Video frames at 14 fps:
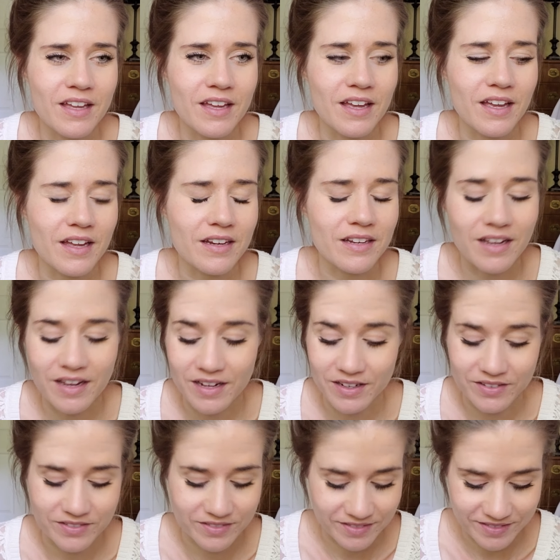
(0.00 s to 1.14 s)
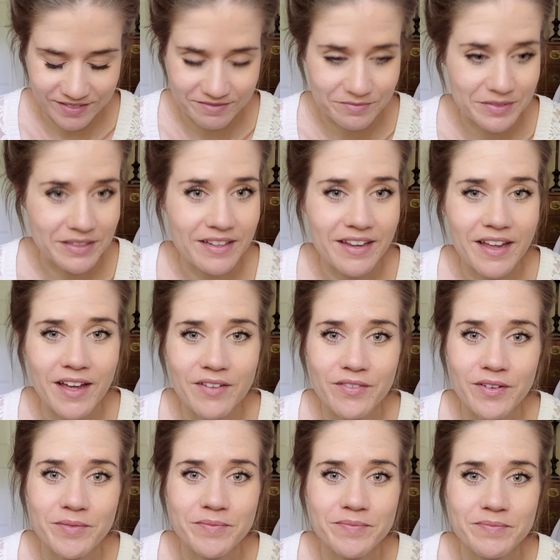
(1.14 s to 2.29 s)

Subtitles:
I don't really have a